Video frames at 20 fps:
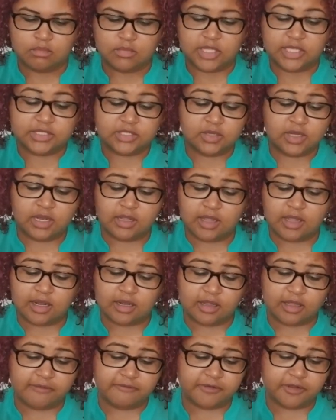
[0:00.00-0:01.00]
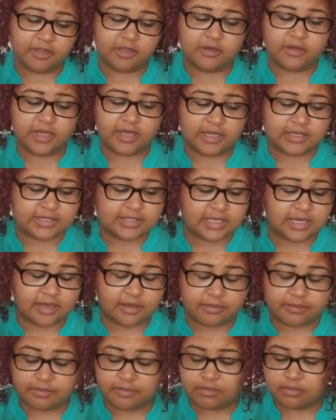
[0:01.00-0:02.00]
They do got a lot of love for you though, I gotta
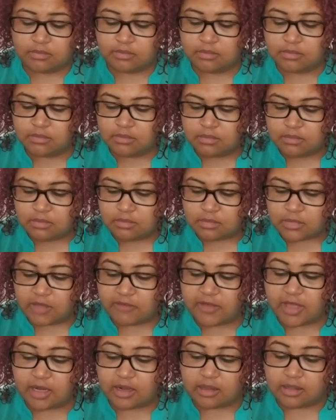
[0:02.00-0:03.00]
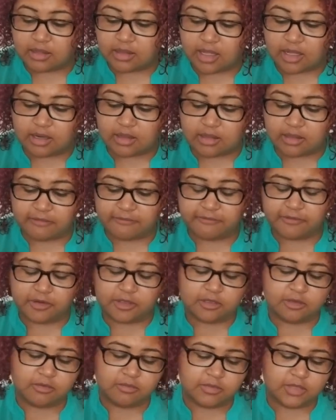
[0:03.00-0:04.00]
say. They've got a lot of love for
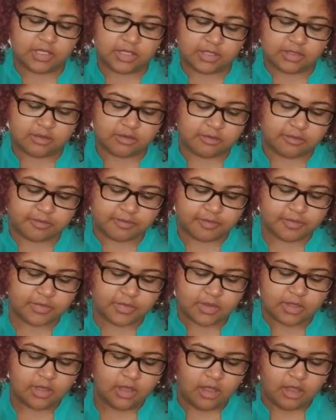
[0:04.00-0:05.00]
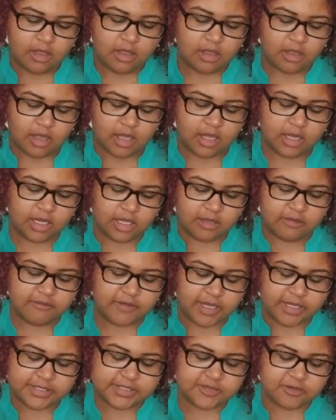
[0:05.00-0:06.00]
you, they do. Any
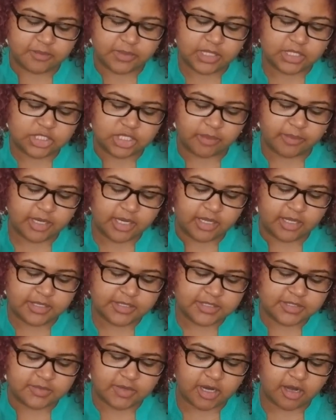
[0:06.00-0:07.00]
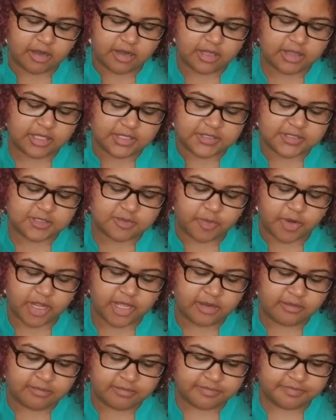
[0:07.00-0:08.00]
advice for my Geminis regarding this
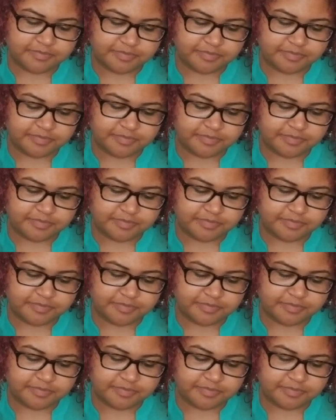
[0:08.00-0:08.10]
spread?